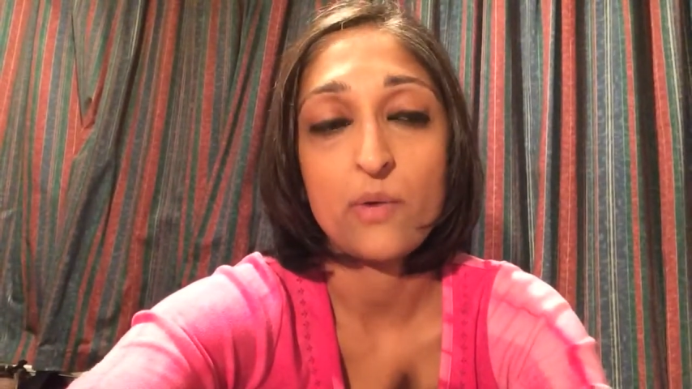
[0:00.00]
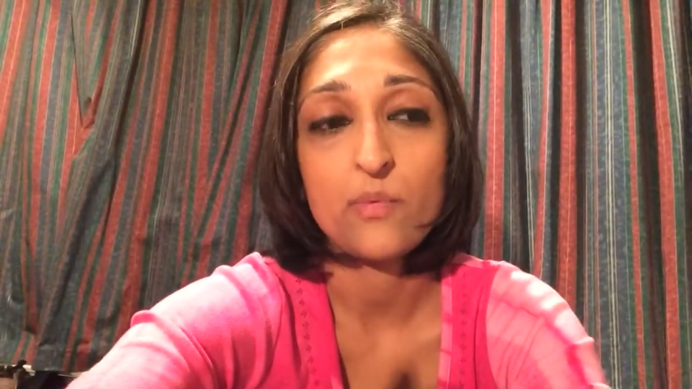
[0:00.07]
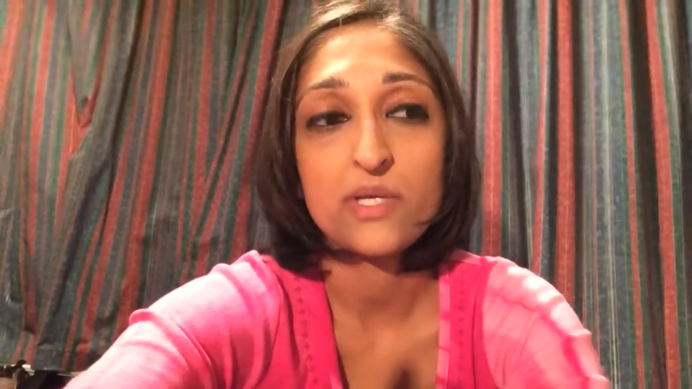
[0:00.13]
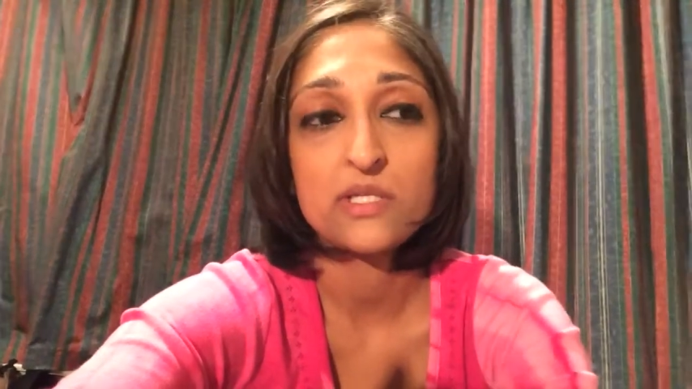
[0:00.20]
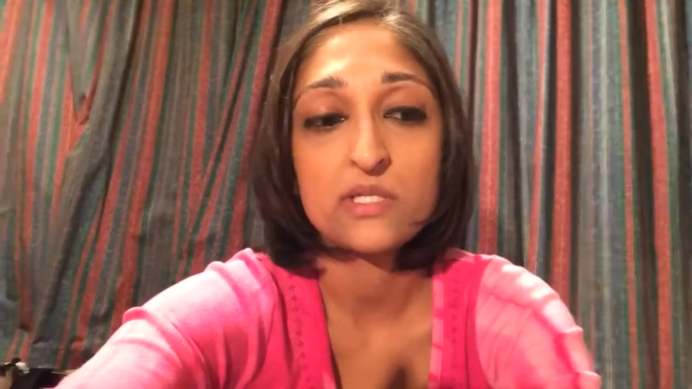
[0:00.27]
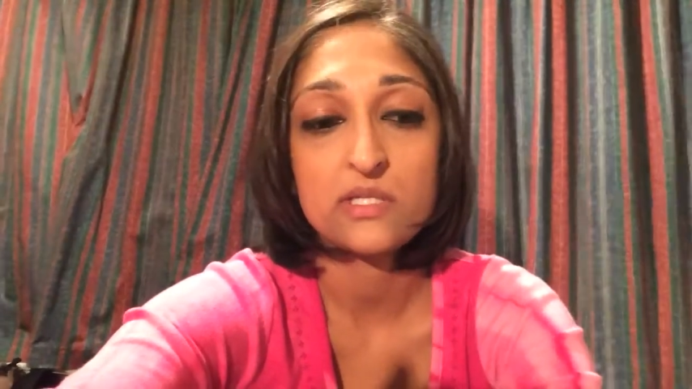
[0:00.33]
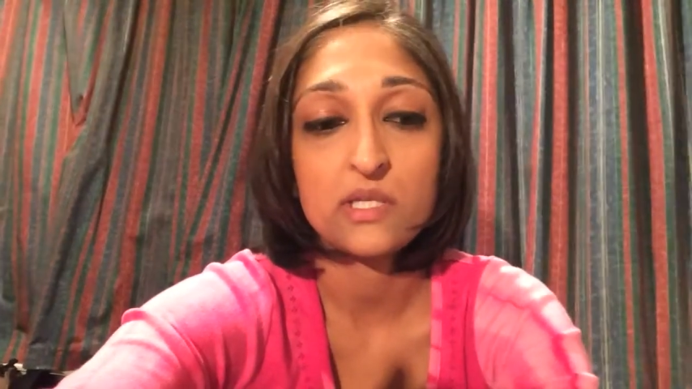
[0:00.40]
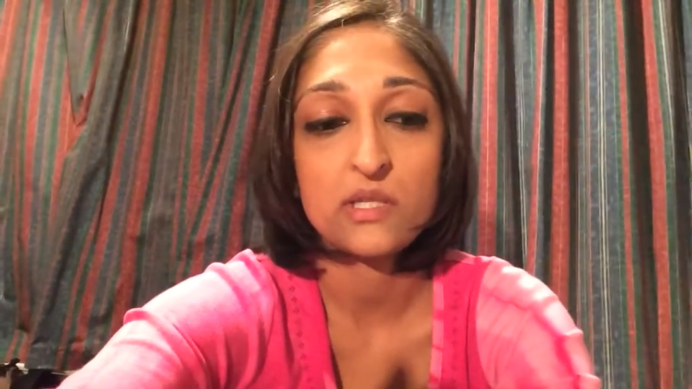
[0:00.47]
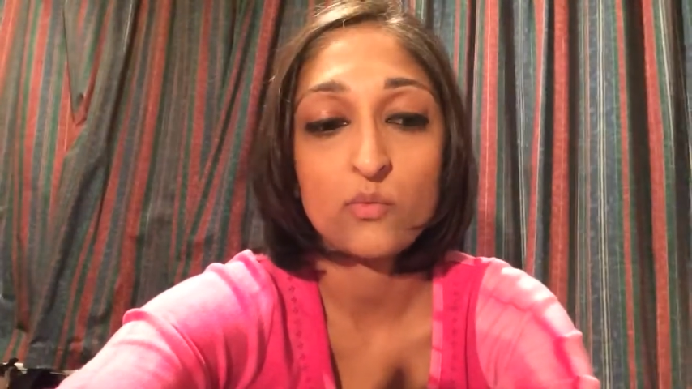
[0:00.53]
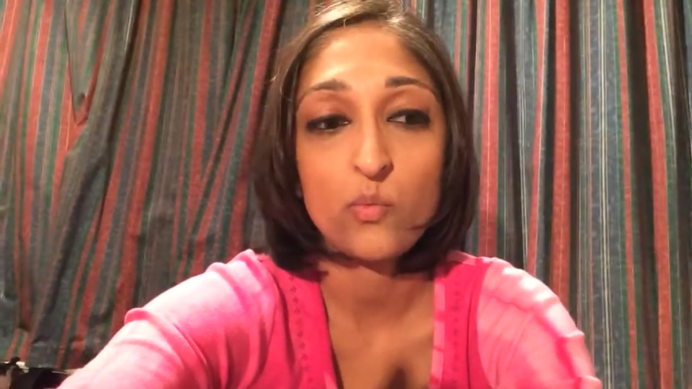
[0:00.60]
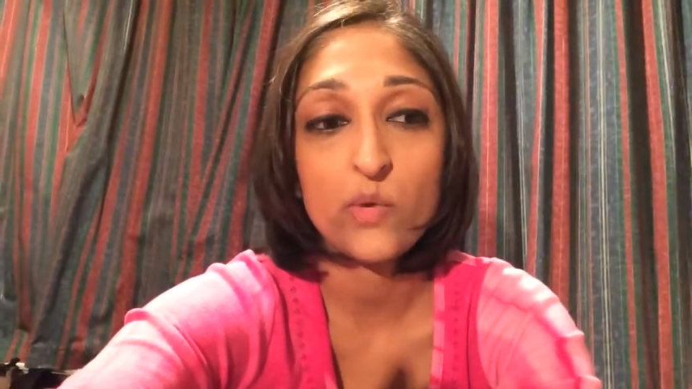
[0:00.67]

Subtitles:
I went to see the